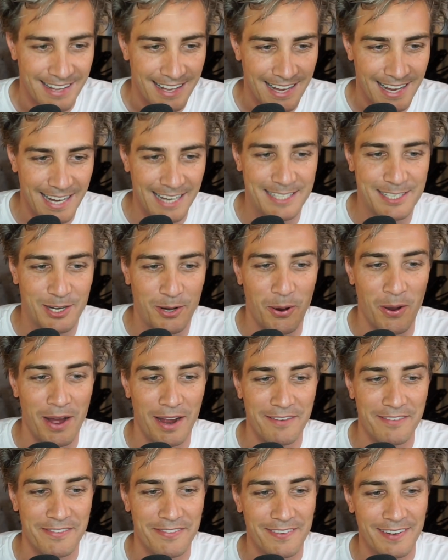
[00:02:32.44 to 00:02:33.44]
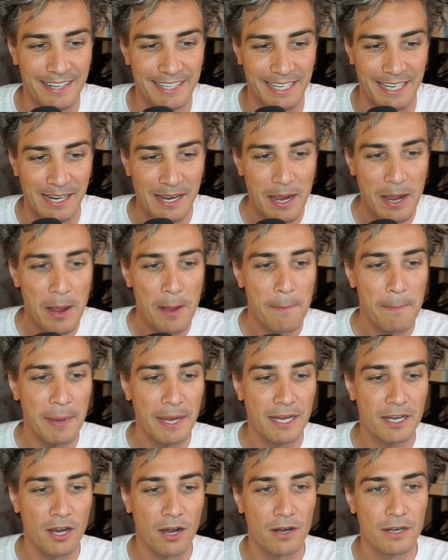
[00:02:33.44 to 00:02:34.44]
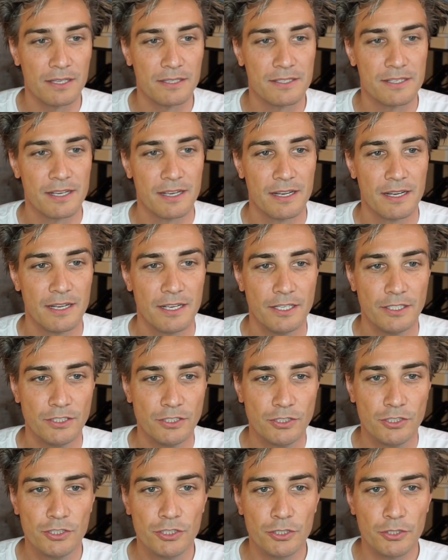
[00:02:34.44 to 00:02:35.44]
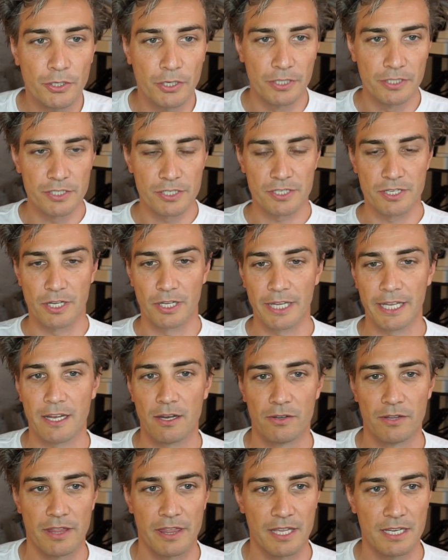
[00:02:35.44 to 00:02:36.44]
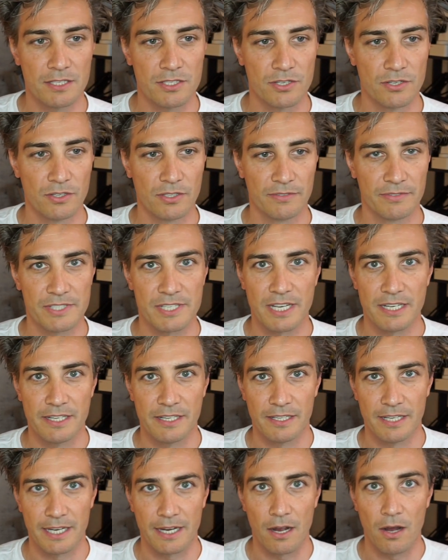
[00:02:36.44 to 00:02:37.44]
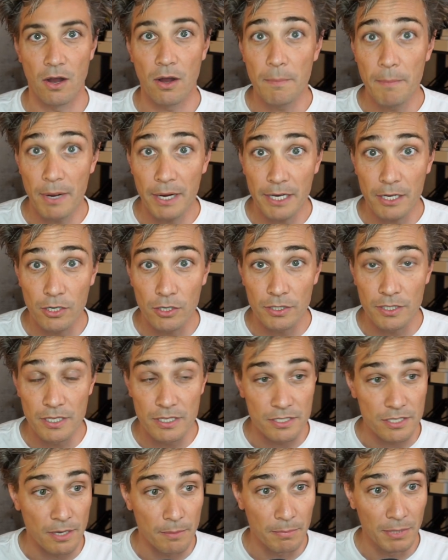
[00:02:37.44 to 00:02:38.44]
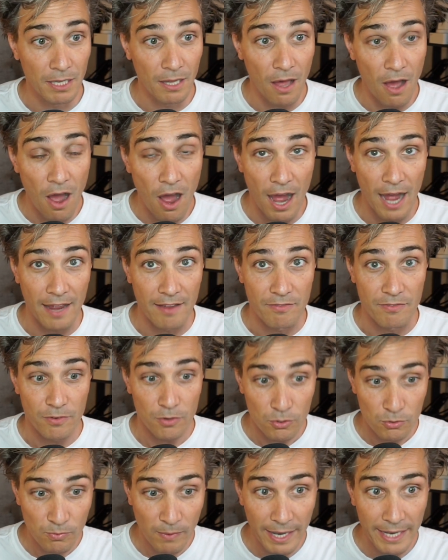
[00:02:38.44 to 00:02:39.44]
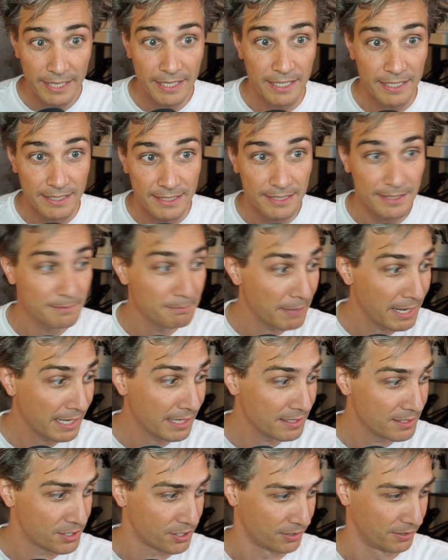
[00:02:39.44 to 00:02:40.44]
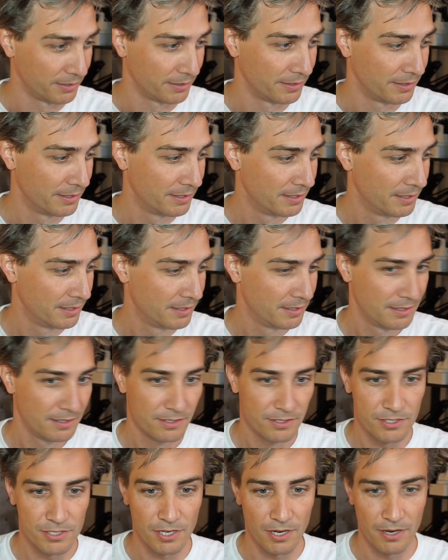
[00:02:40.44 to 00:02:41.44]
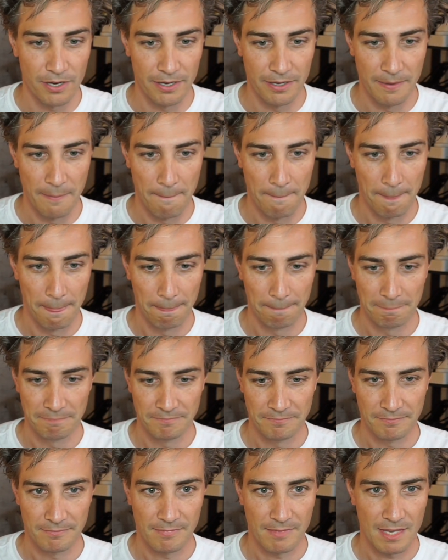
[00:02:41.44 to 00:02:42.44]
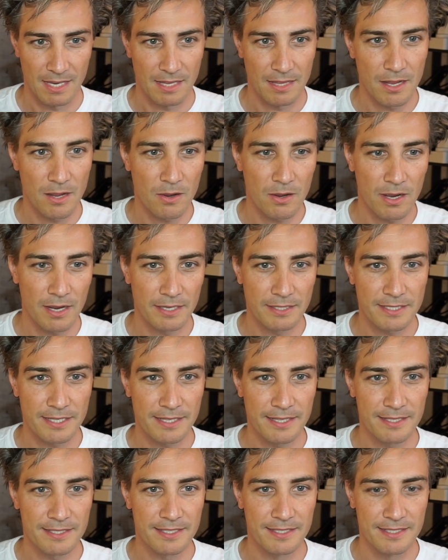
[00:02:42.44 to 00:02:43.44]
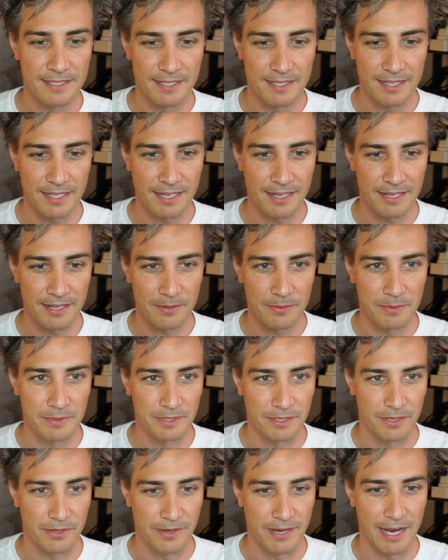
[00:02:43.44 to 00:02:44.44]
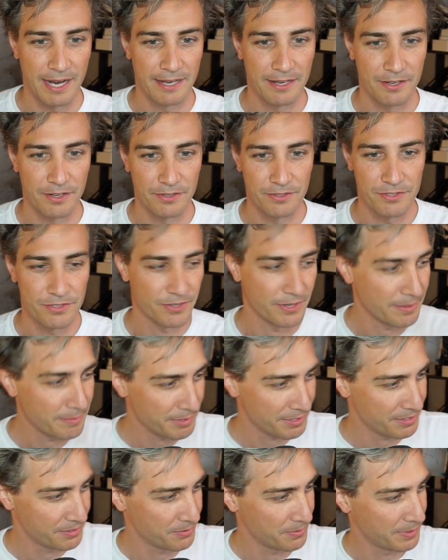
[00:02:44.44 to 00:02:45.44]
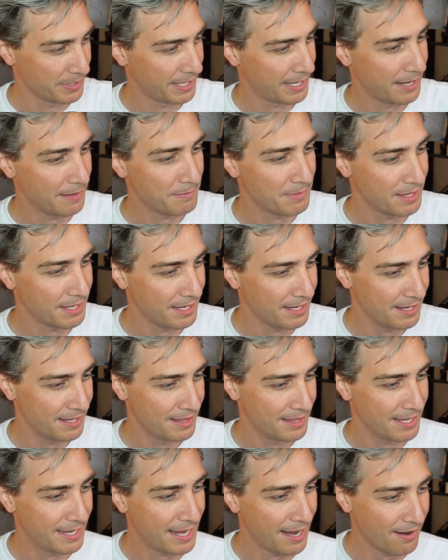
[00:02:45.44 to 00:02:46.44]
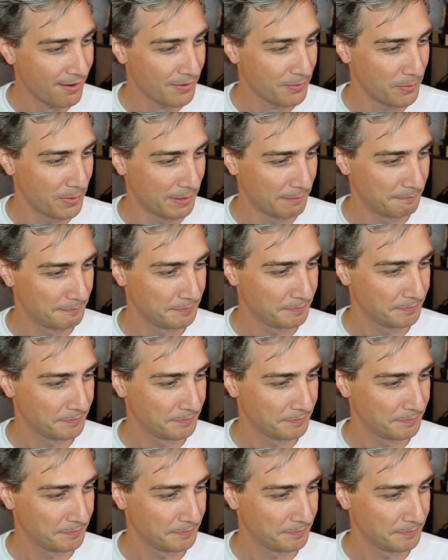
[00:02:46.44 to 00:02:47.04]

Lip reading: it's quite funny because you can just click on things and all of a sudden you're like, oh my goodness, I'm live already. Didn't mean to. So, no, see, this is the thing. I don't want to create a new stream. I just want to keep the current one.